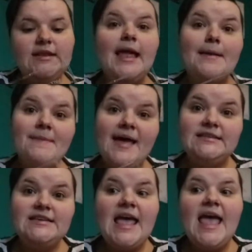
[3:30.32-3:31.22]
a
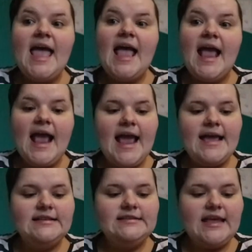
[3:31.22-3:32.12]
matte
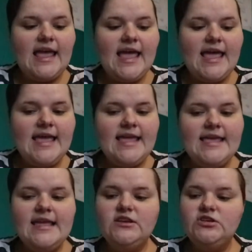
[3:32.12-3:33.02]
and
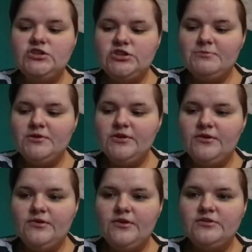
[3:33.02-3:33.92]
a
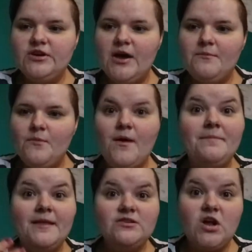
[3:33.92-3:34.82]
shimmer type
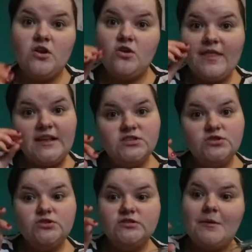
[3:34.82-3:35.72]
one. It's kind of like
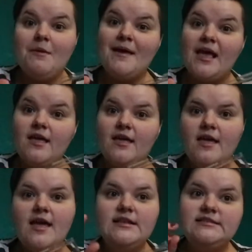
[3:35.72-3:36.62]
that
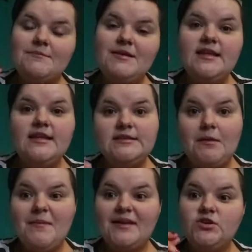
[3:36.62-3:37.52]

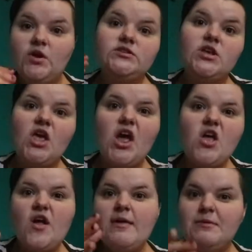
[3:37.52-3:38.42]
semi-matte, so it's kind
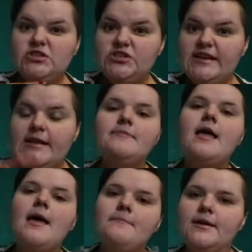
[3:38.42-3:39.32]
of got a little bit of sheen in,
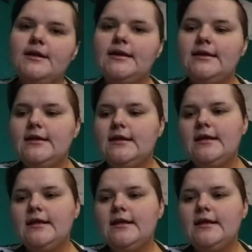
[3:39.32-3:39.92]
but it